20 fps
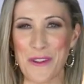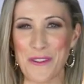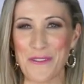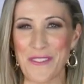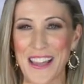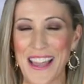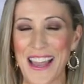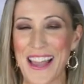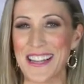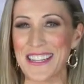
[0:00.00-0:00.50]

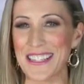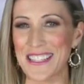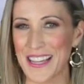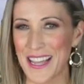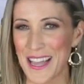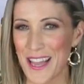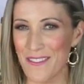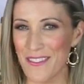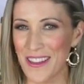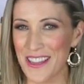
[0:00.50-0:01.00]
movie and
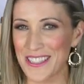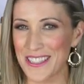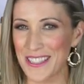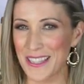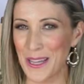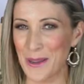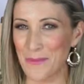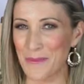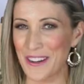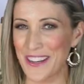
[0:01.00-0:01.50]
TV
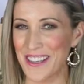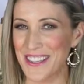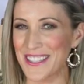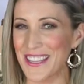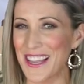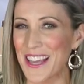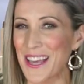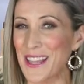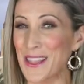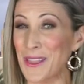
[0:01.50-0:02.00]
celebrities
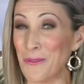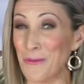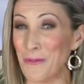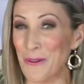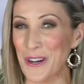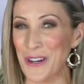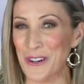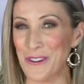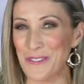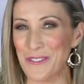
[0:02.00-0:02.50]
in the
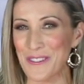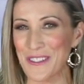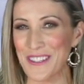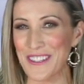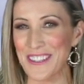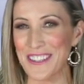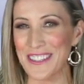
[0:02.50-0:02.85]
world.